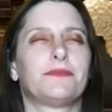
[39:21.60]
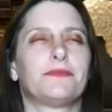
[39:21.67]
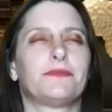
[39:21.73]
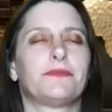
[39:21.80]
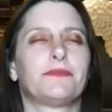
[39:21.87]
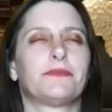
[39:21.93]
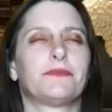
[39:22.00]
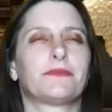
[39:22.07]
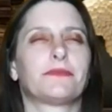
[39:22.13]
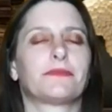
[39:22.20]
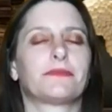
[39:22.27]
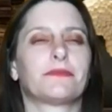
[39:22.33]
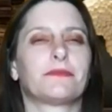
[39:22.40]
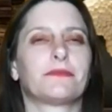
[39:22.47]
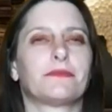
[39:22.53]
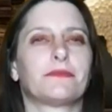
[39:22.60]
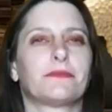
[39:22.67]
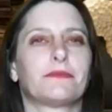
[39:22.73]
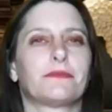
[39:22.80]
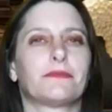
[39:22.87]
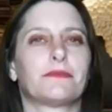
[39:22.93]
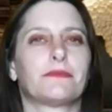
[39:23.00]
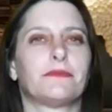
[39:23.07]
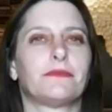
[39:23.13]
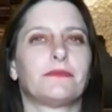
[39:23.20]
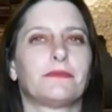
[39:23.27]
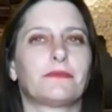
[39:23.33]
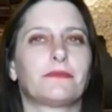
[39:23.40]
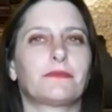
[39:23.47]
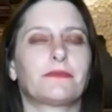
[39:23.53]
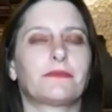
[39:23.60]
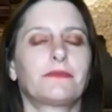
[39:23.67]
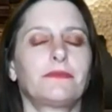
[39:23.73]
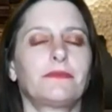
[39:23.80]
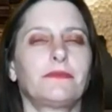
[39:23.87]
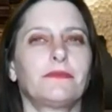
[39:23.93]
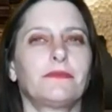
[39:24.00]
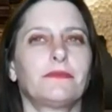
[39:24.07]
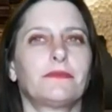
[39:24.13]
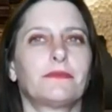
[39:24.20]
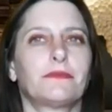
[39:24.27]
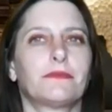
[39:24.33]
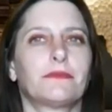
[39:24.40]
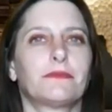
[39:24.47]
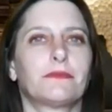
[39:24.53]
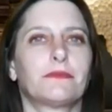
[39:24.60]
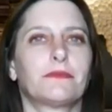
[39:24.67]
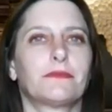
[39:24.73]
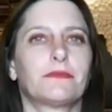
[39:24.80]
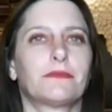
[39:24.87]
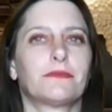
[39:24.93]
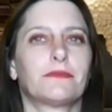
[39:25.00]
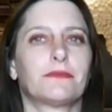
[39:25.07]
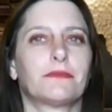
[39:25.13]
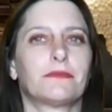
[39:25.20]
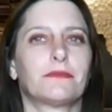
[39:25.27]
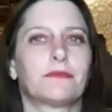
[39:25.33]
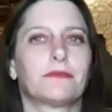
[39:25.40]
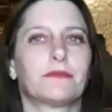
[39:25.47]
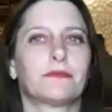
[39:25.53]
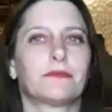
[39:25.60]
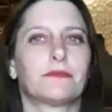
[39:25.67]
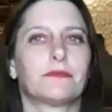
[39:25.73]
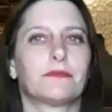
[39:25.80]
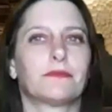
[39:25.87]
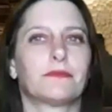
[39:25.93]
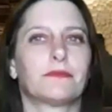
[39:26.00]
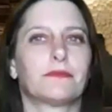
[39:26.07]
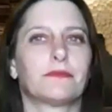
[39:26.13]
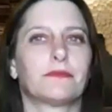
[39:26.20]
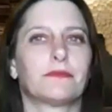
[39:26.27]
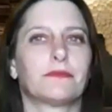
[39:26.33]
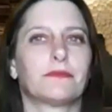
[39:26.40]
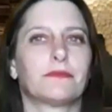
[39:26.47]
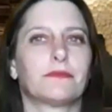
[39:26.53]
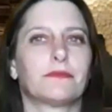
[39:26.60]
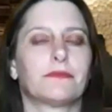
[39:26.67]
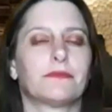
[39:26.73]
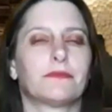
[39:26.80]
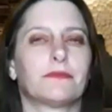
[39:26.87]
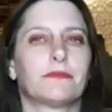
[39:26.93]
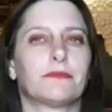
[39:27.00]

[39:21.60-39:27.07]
(no one is talking)